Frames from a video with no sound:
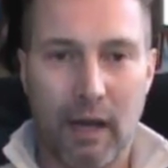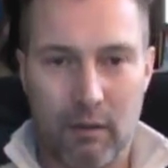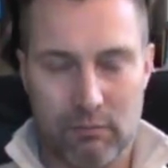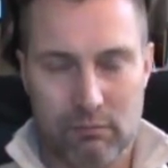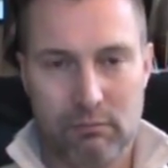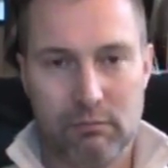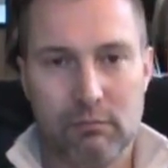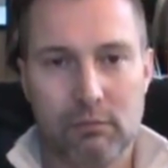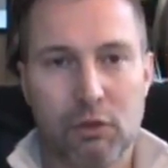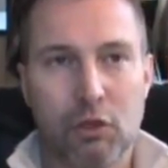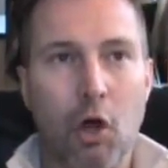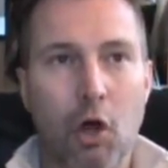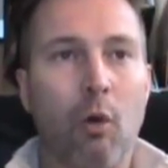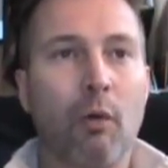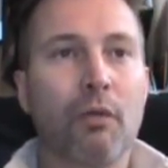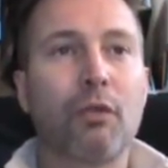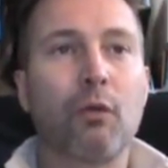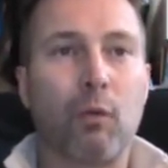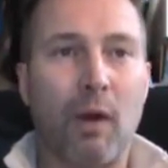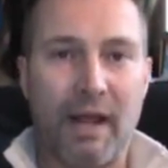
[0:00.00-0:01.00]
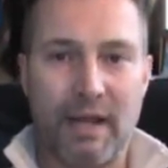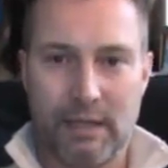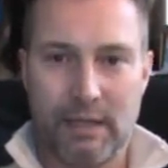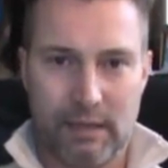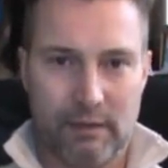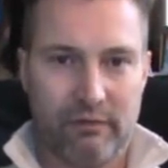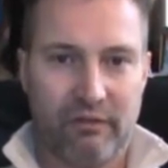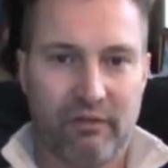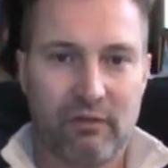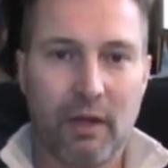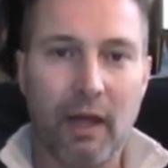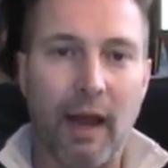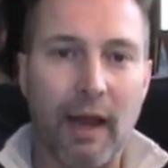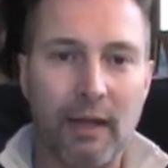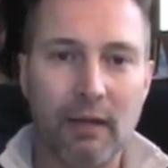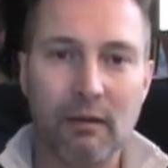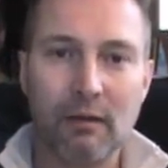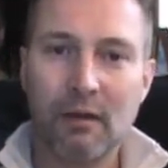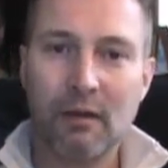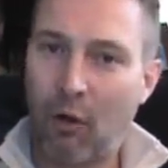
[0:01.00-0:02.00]
out. Go with the rankings,
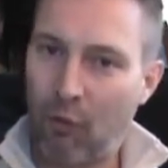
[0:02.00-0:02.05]
okay?